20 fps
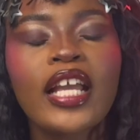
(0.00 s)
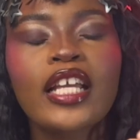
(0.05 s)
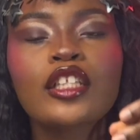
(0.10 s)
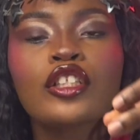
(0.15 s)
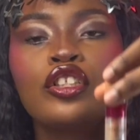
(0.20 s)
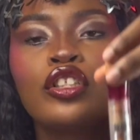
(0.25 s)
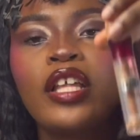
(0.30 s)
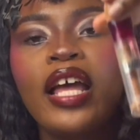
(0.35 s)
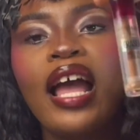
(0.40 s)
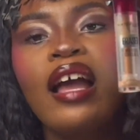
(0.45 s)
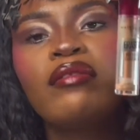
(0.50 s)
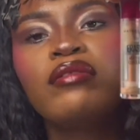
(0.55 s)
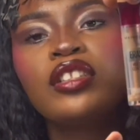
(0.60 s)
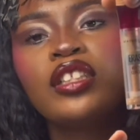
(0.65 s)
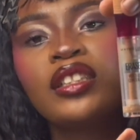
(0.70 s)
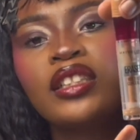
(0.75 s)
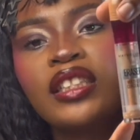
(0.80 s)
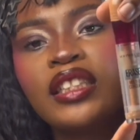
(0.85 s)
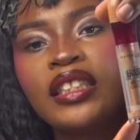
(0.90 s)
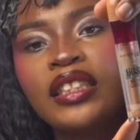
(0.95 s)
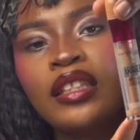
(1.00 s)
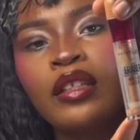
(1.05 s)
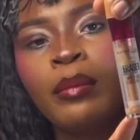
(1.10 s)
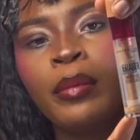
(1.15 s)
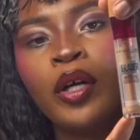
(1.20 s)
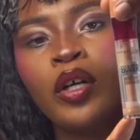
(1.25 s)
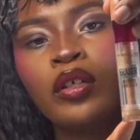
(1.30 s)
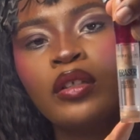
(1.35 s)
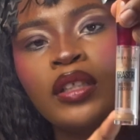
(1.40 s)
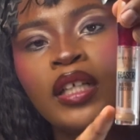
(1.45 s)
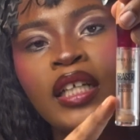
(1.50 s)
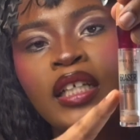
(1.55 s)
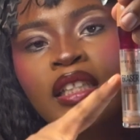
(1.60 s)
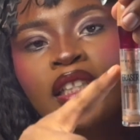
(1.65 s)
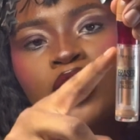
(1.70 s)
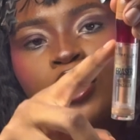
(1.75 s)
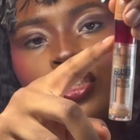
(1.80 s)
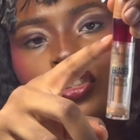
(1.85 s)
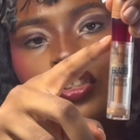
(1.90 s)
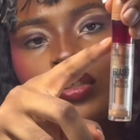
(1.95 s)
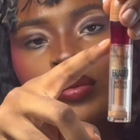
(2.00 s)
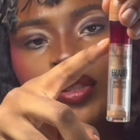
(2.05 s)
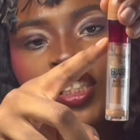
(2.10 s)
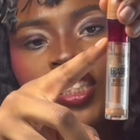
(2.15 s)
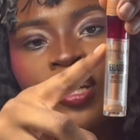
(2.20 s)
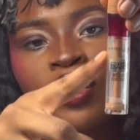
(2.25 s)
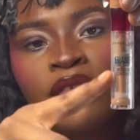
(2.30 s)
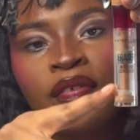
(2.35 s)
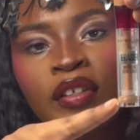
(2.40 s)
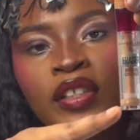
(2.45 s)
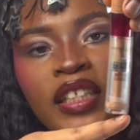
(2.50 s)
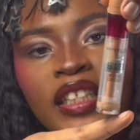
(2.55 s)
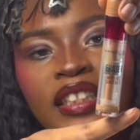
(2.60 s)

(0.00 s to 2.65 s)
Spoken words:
The evidence is in the bottle. This used to be so full, it's